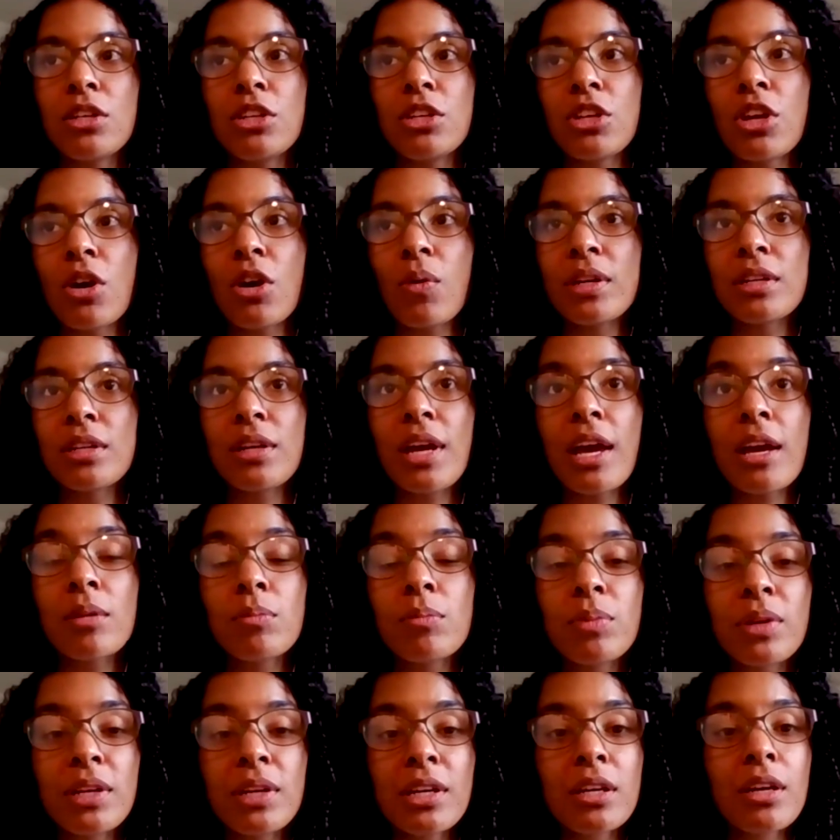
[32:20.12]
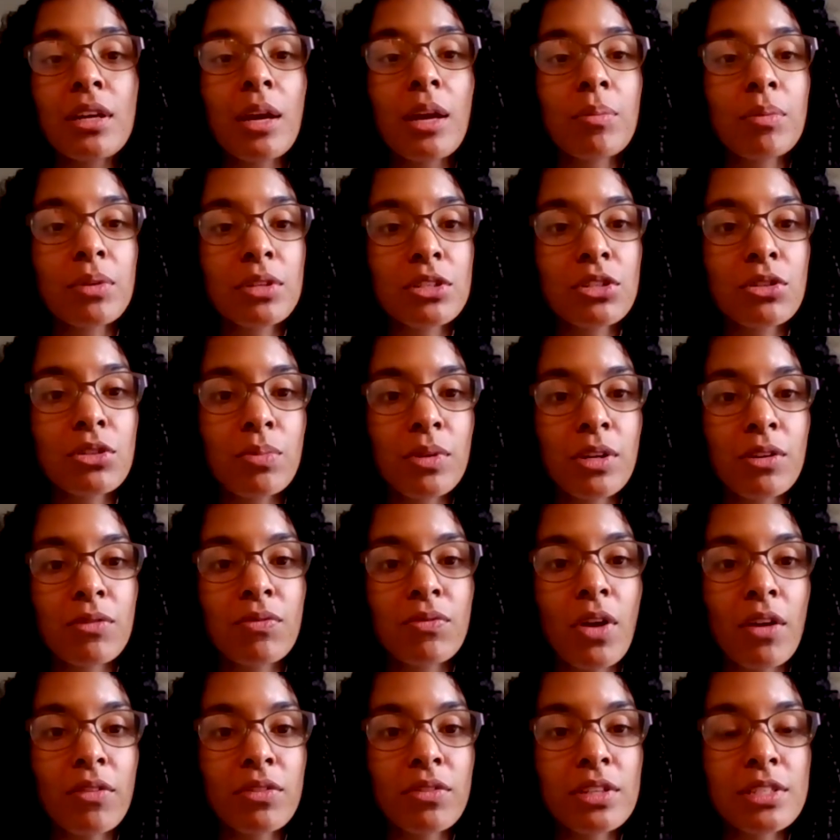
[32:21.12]
you know, and, and being able to be
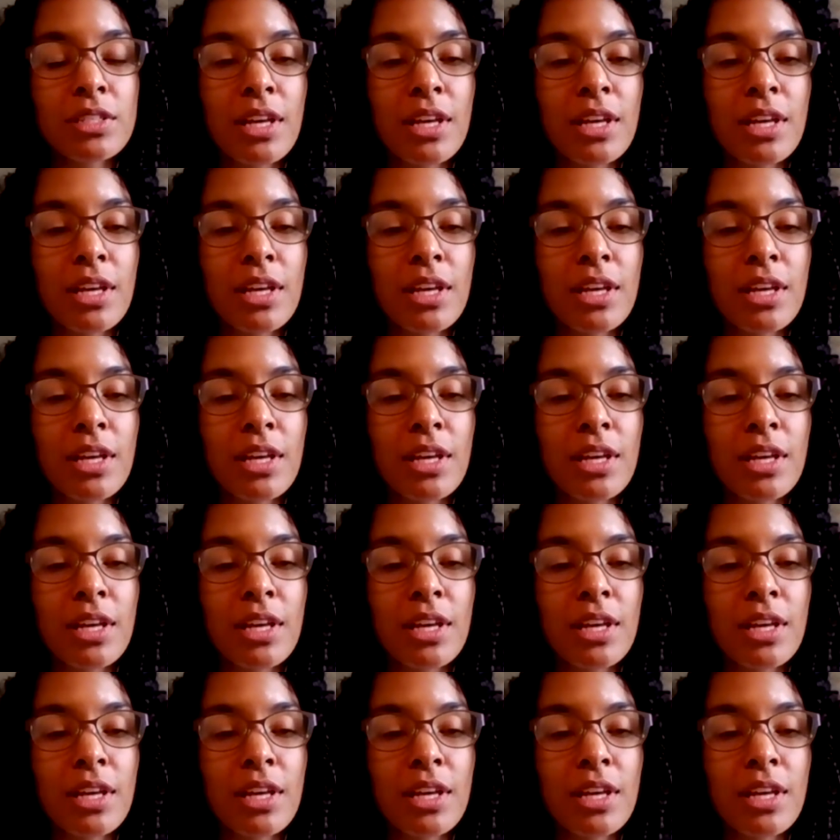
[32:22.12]
involved